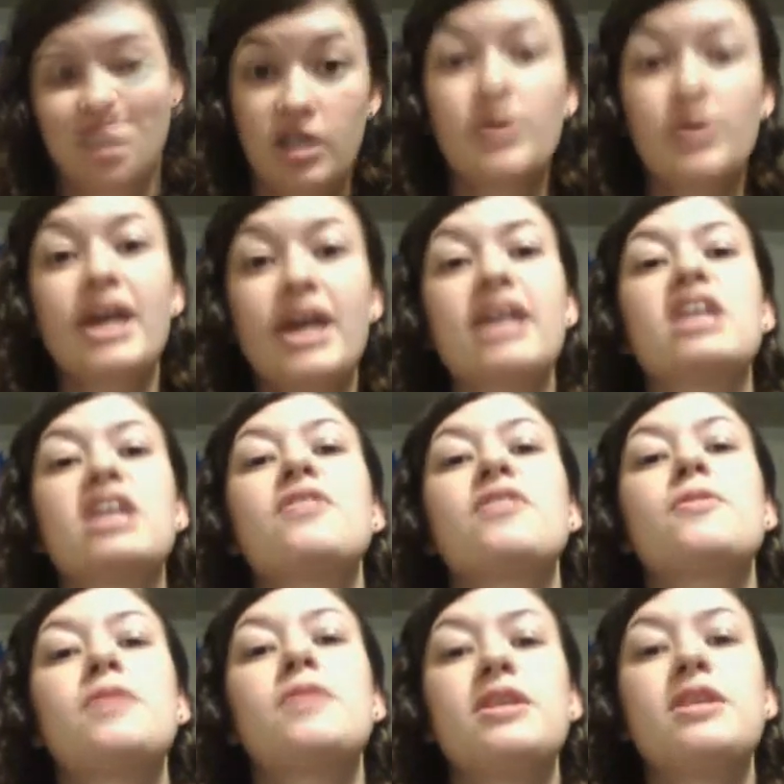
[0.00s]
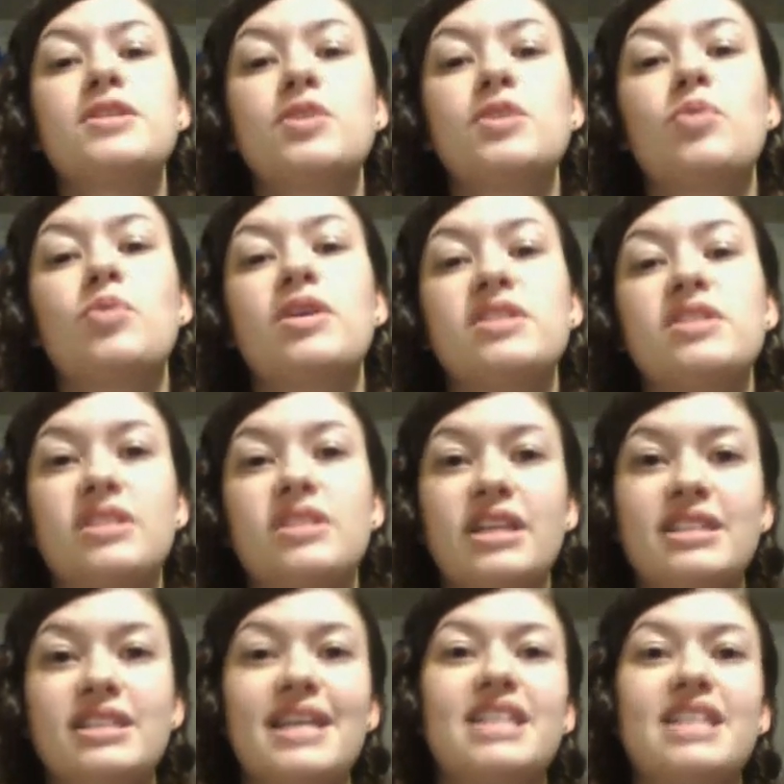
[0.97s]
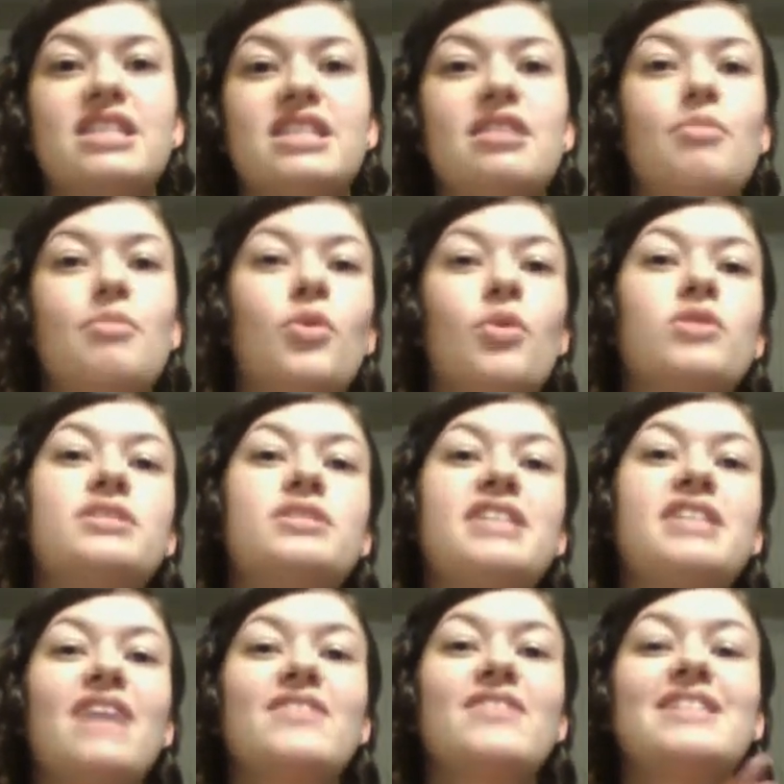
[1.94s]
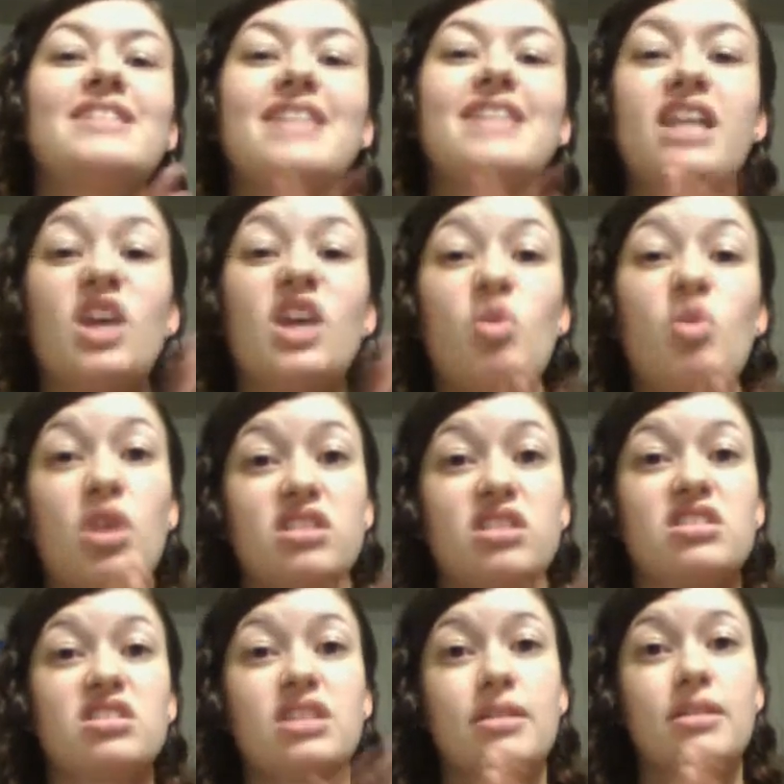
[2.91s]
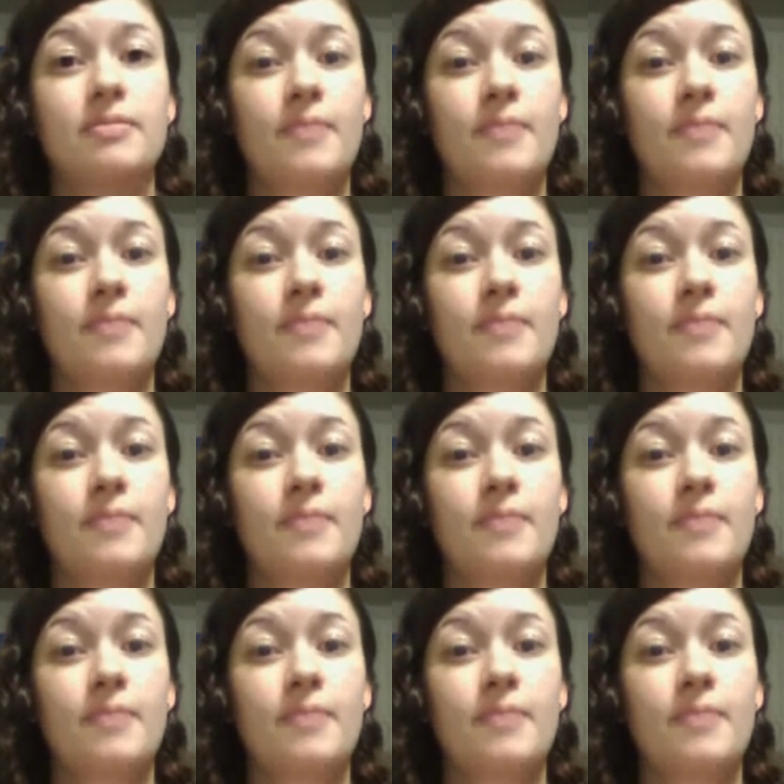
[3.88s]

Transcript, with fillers: Okay, enough of the easy ones. Let's get to the more devastating ones.